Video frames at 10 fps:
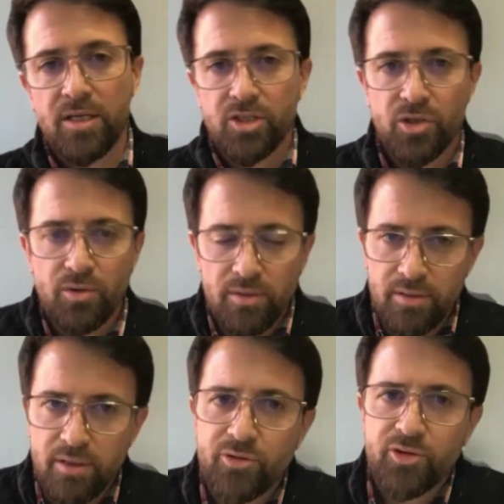So
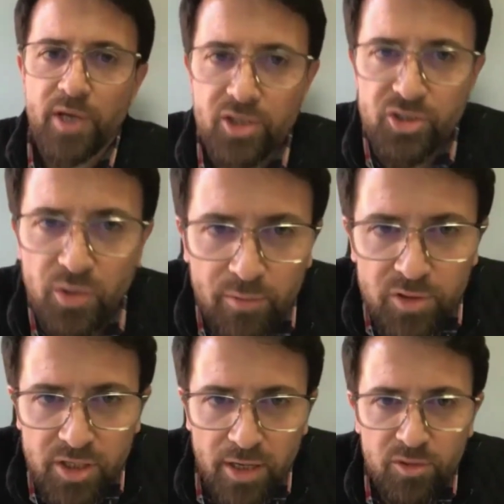I'll do mine. So I
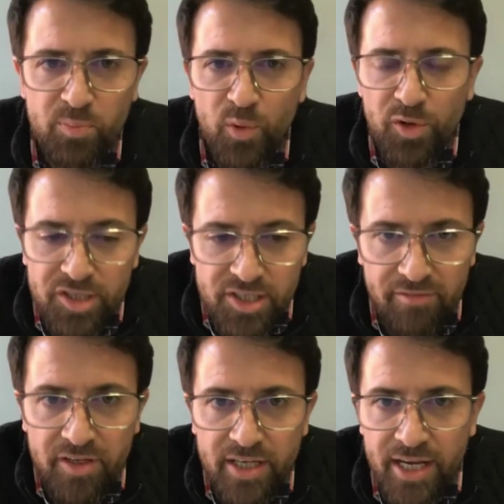was born in
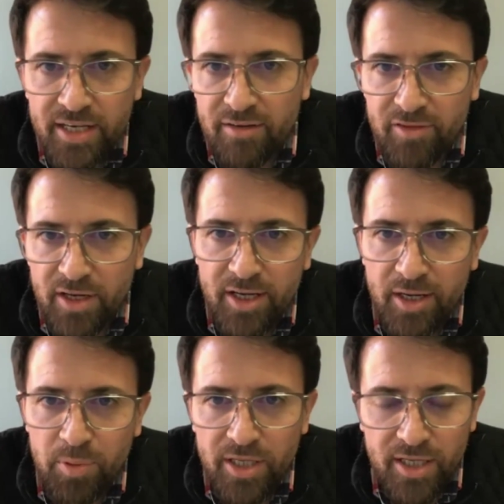78. I've got a
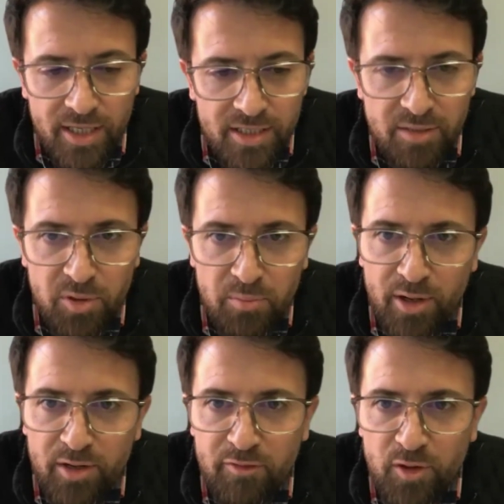couple of kids. I've been
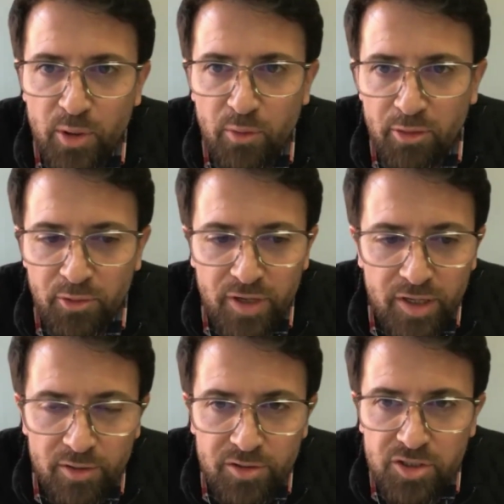married for about 30
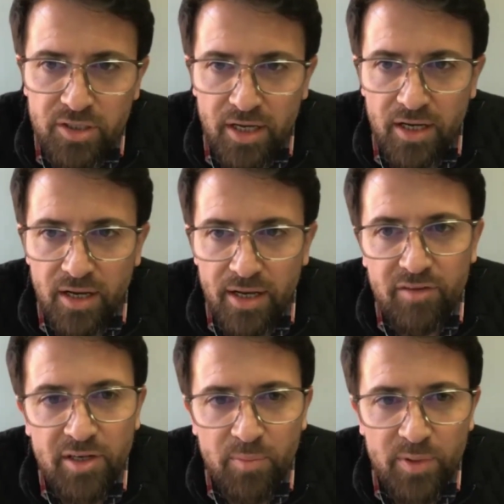years. I
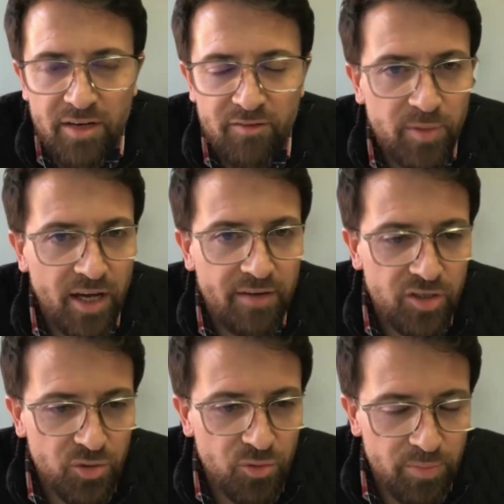have an MBA from the Ivy
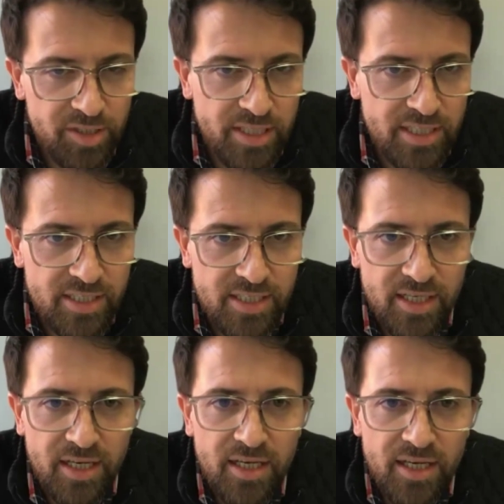School of Business.
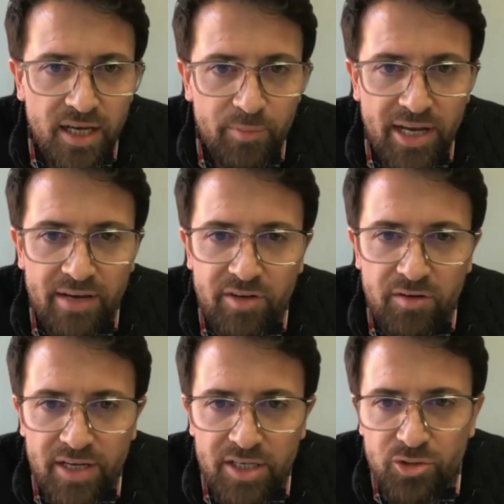I'm an avid
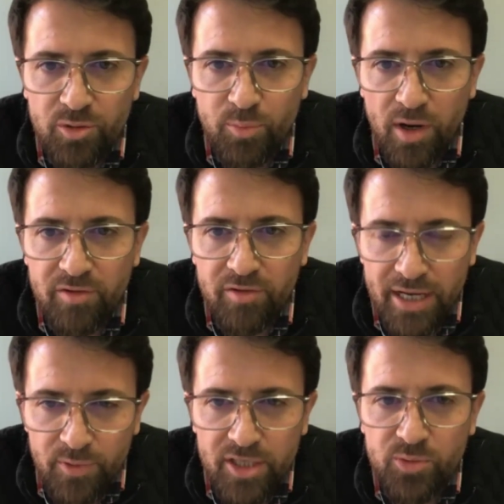investor in private
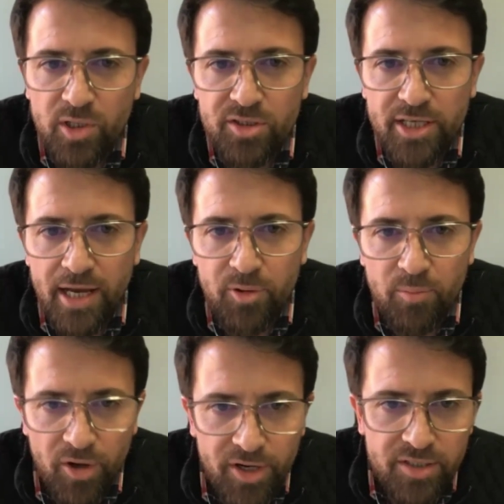equity as well as
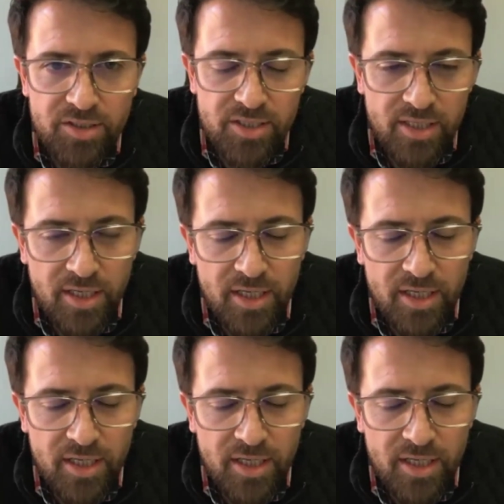capital markets.